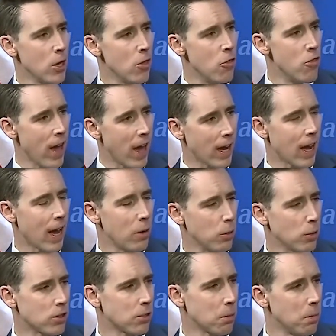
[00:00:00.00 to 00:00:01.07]
That, I
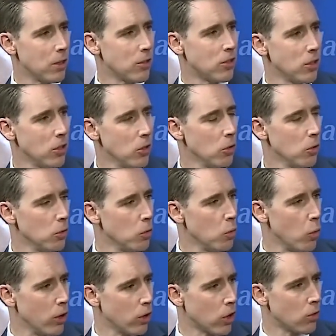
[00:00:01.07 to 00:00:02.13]
will submit to you,
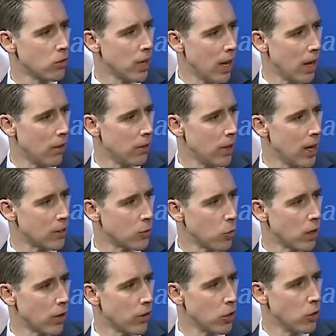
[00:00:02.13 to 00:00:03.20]
will go down as
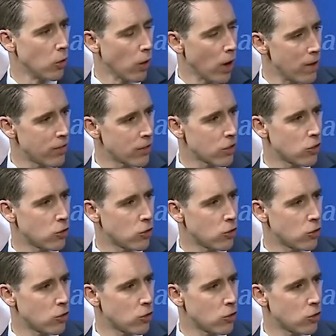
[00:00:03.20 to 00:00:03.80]
one of the gravest